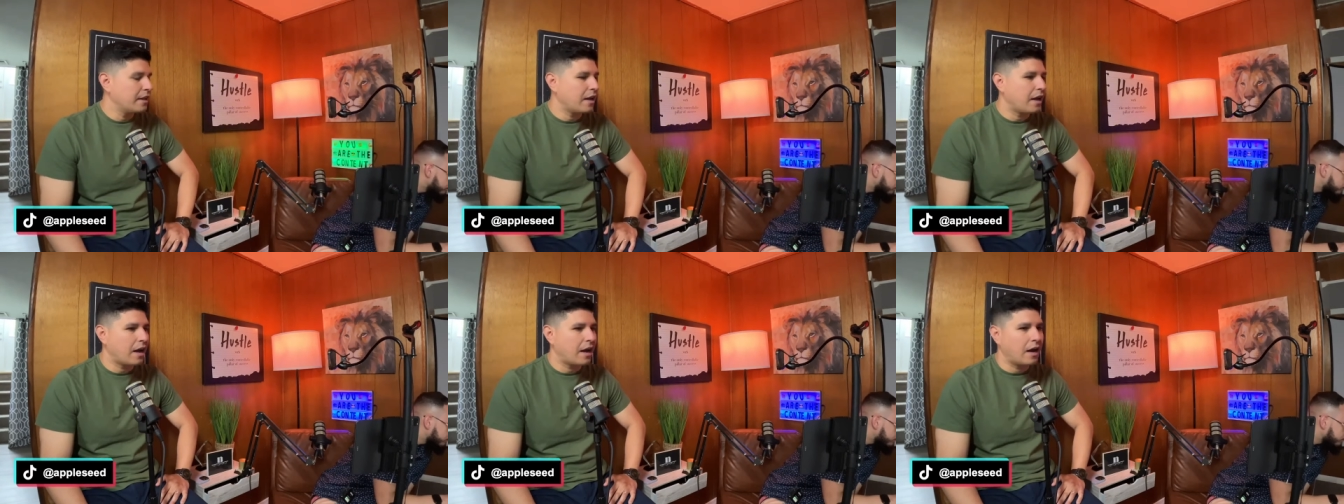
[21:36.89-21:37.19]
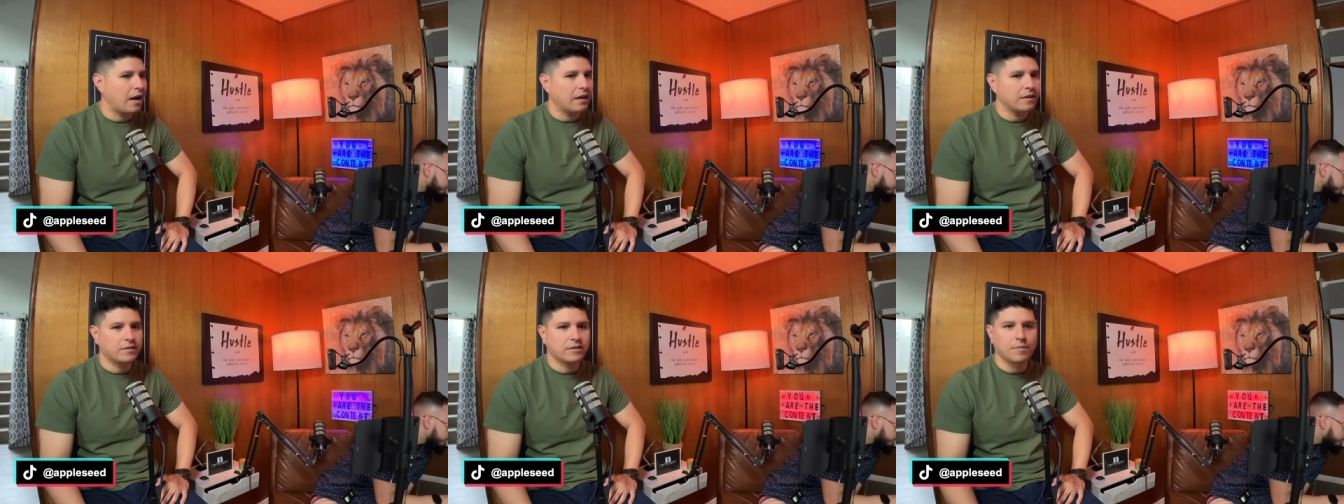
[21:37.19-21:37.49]

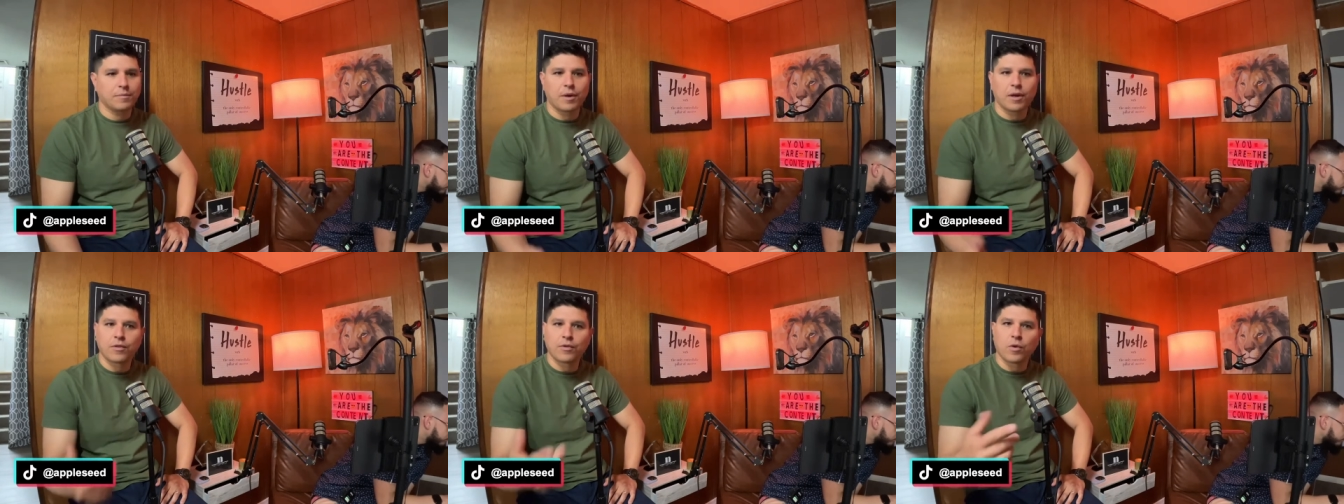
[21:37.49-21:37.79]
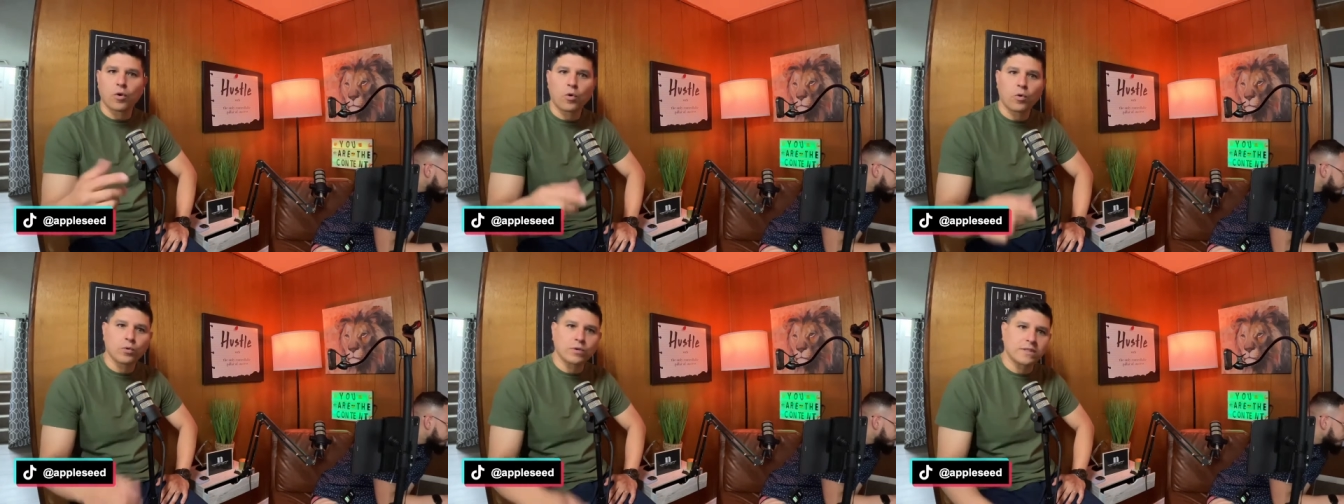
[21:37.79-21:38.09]
uh, some other
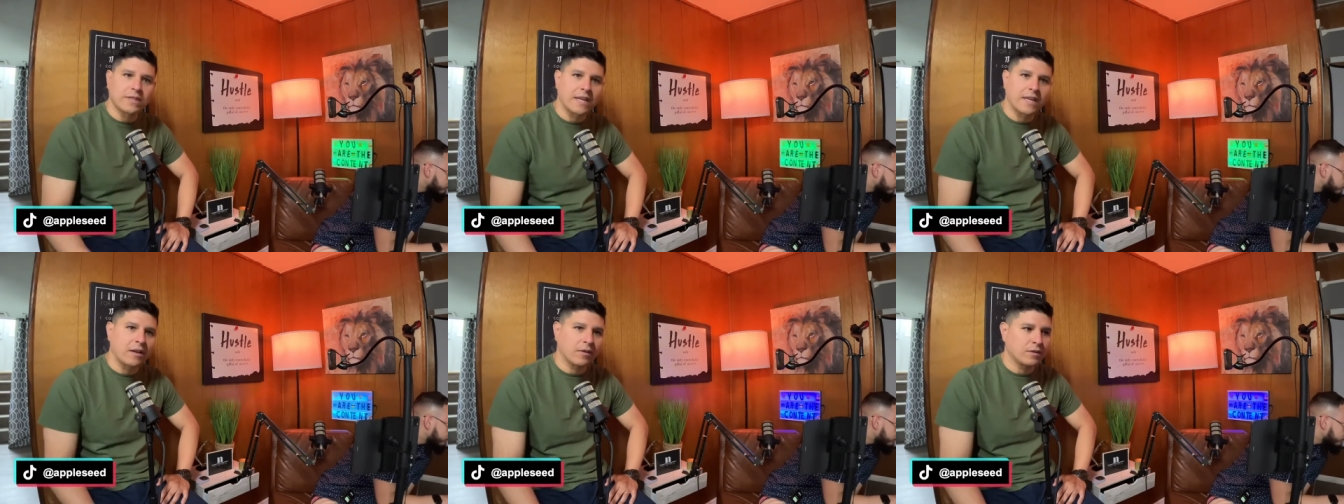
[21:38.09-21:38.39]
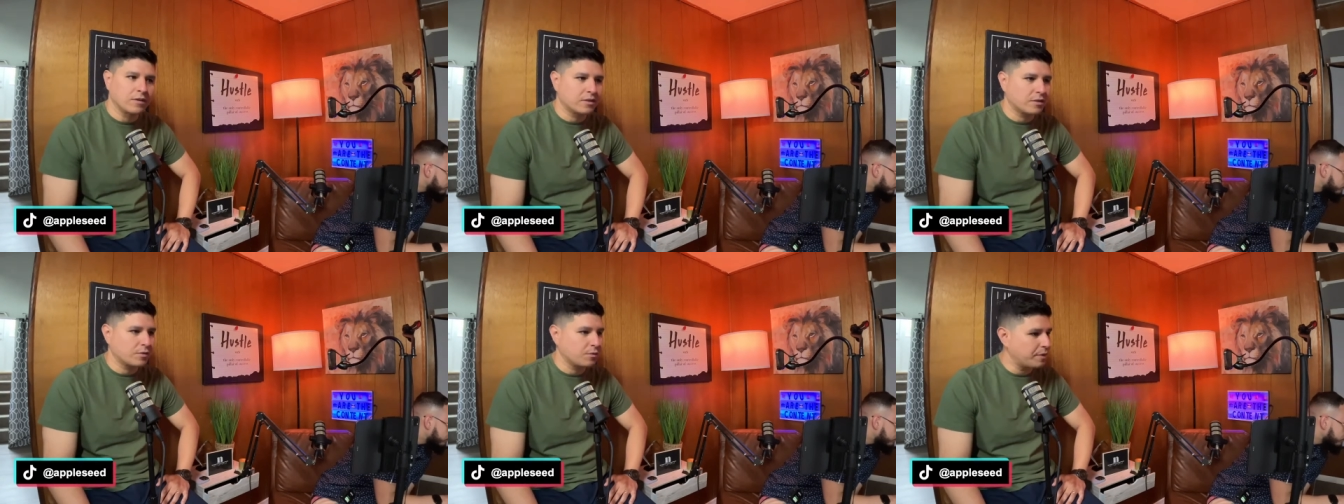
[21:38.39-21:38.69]

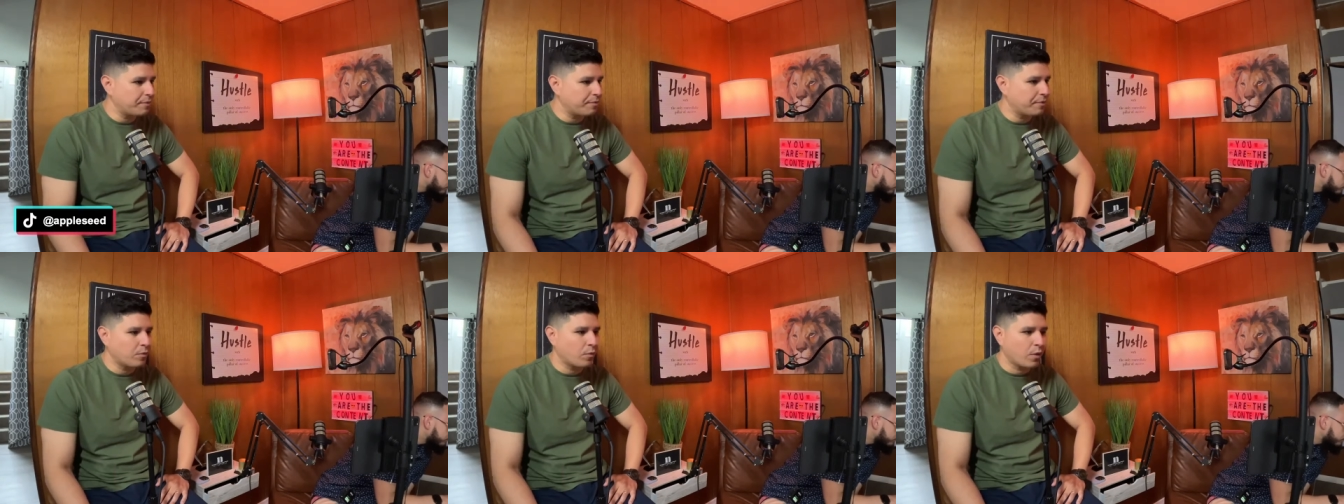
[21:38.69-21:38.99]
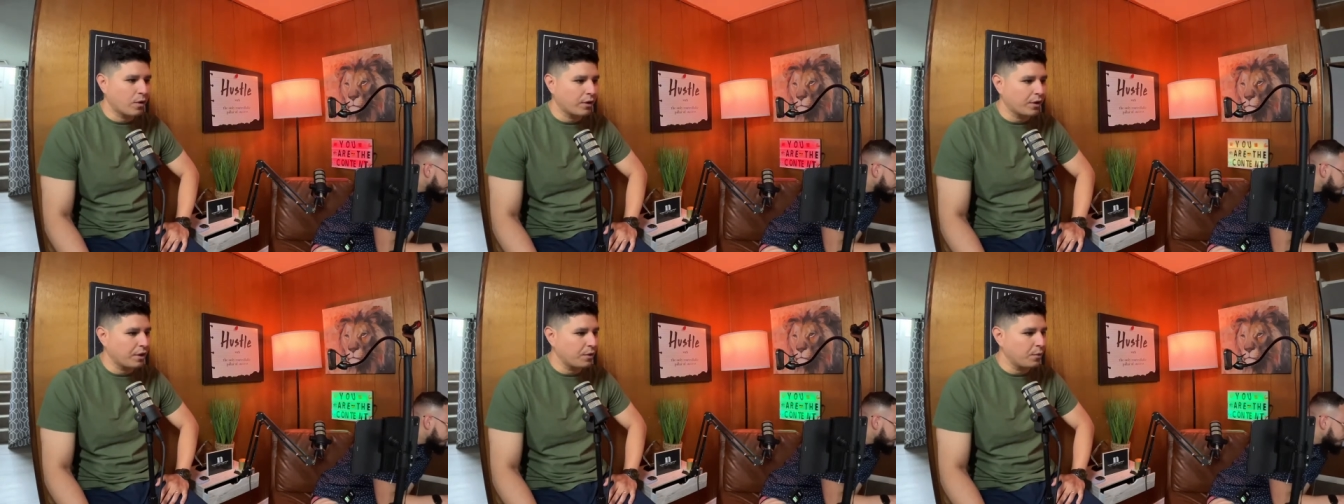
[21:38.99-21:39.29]
wholesalers we've been
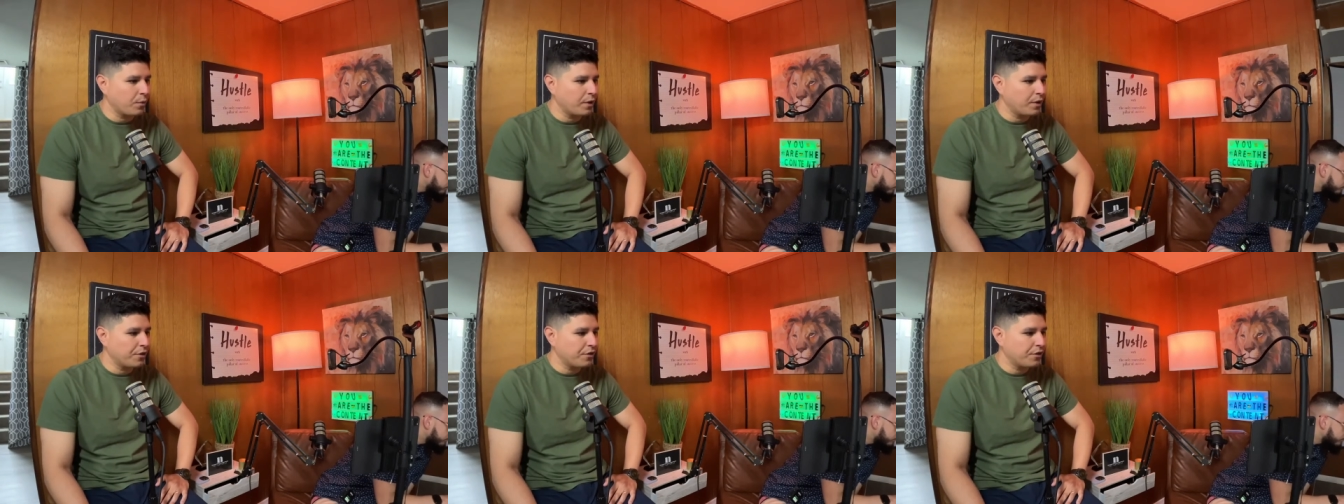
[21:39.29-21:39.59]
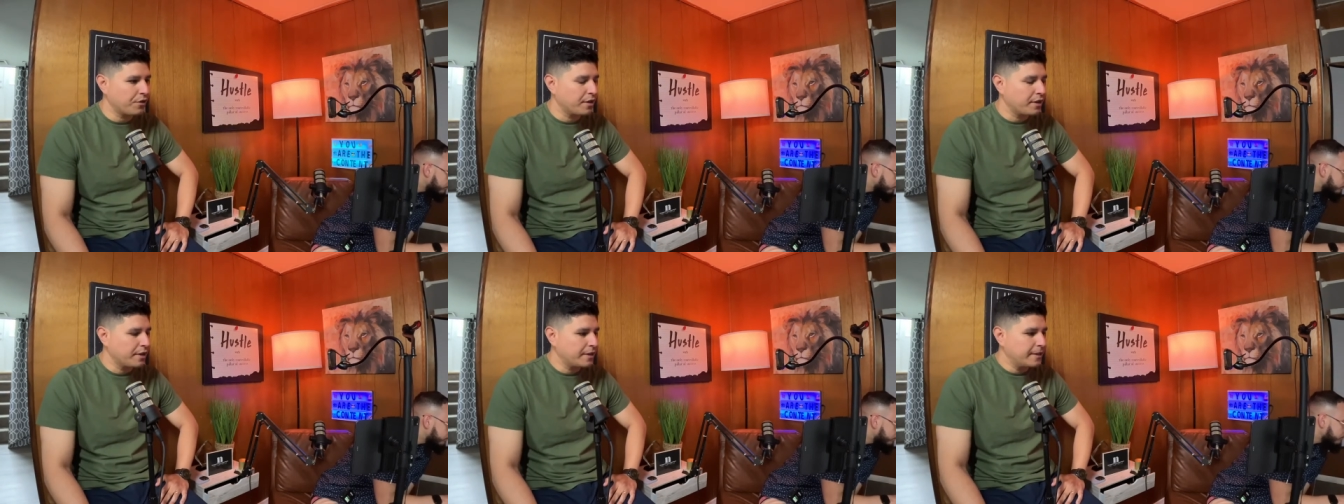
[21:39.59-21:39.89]
working with,
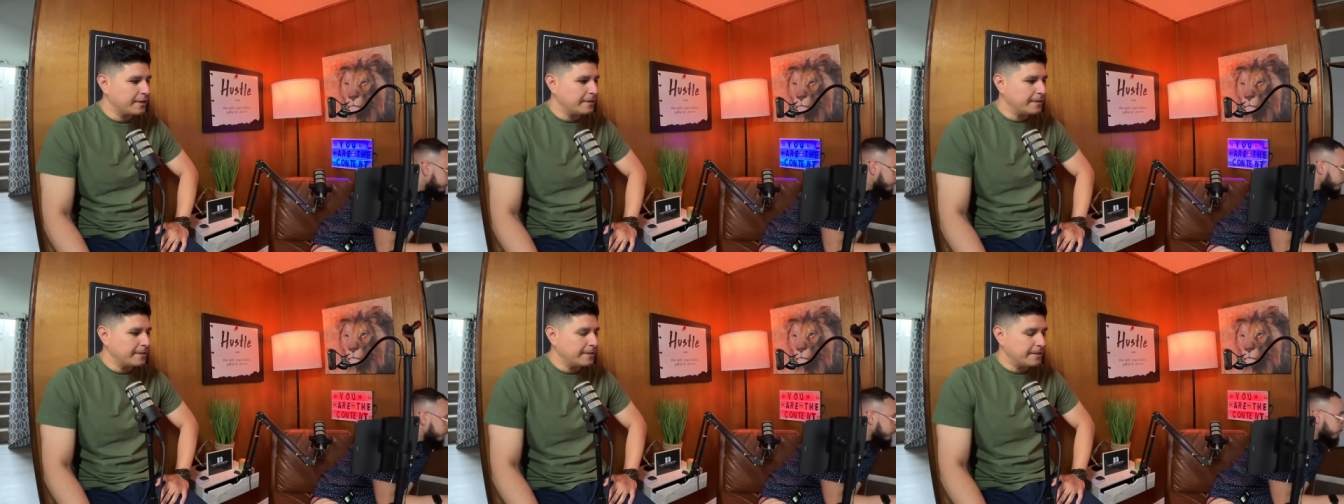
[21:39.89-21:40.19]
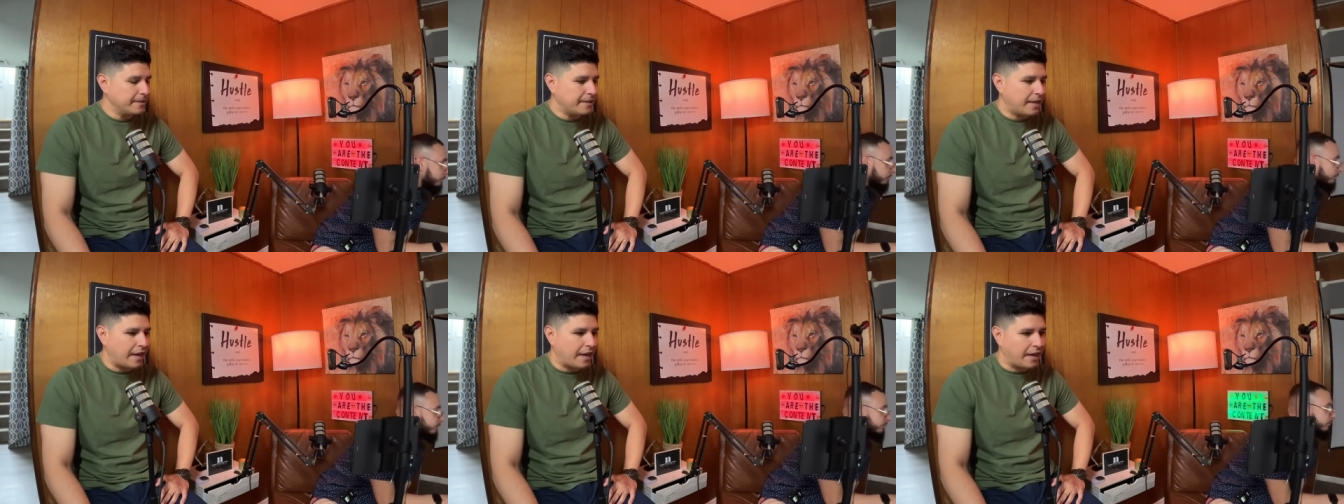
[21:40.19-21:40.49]

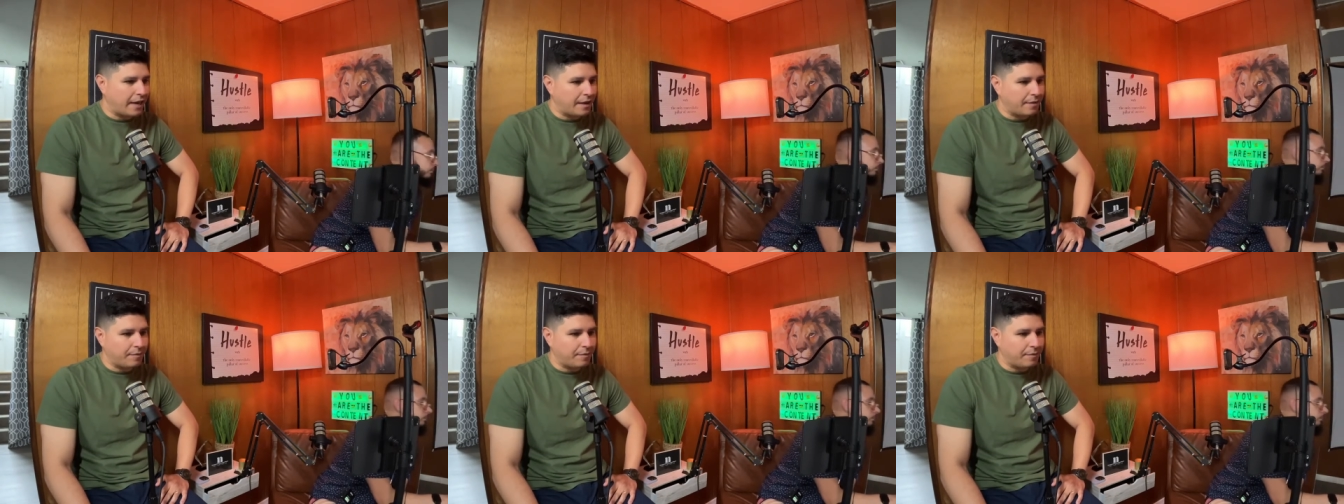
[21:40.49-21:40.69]
uh,